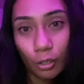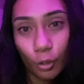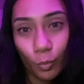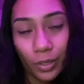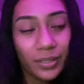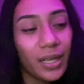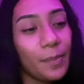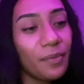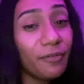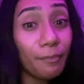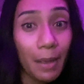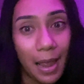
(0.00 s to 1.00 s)
or what type
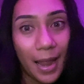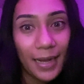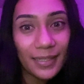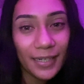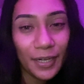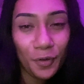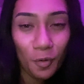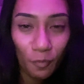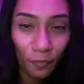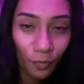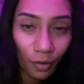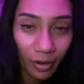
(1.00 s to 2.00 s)
of bag did i go
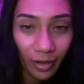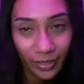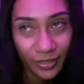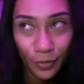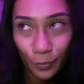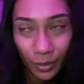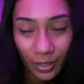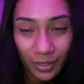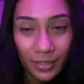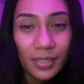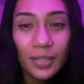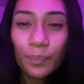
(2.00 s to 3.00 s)
for in other
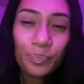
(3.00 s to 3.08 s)
words